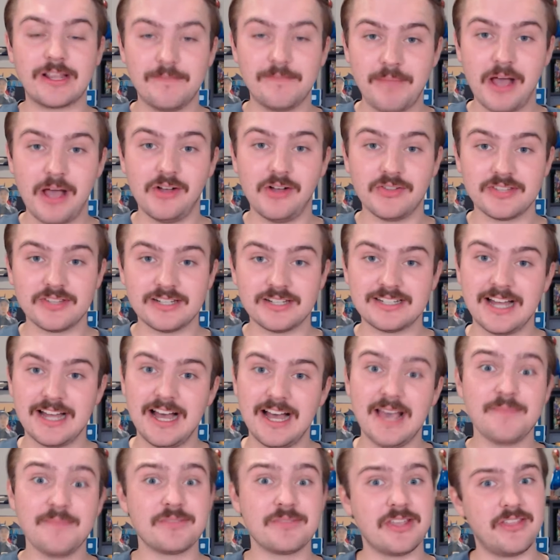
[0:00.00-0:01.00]
a balance at
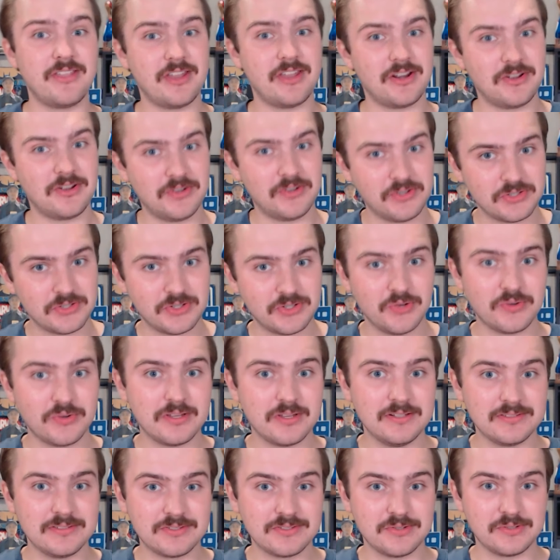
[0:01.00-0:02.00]
times and then also
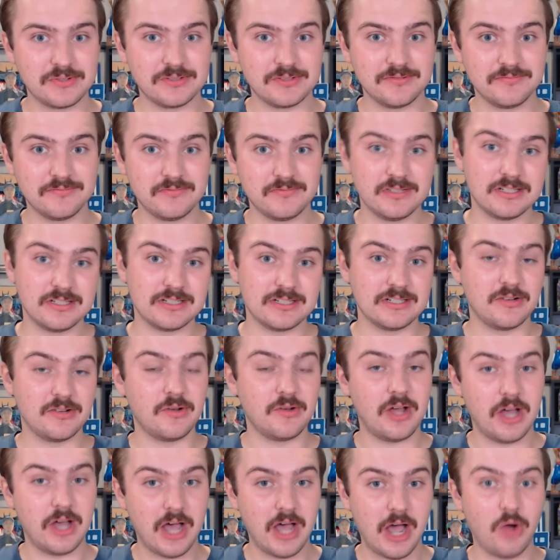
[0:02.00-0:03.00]
can sort of, you know,